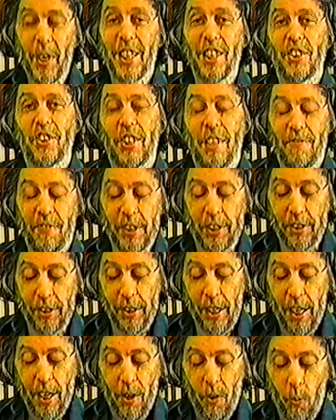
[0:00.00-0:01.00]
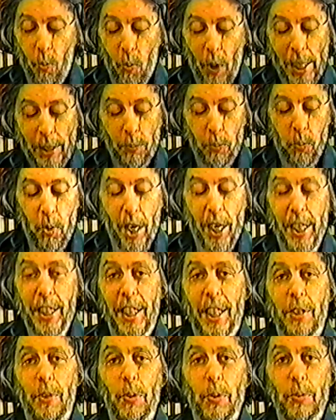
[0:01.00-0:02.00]
of Manischewitz, white
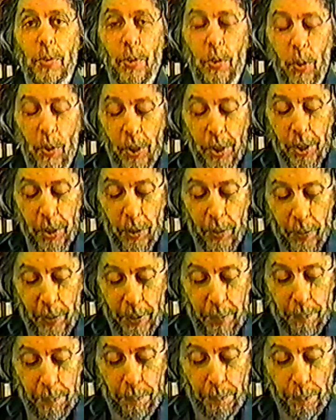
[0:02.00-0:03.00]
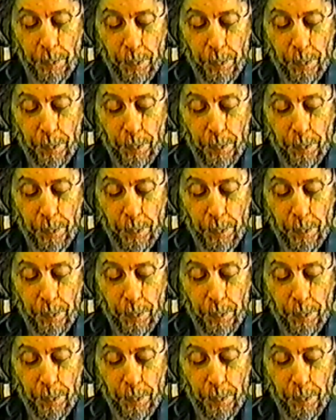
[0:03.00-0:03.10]
wine, and old dog urine.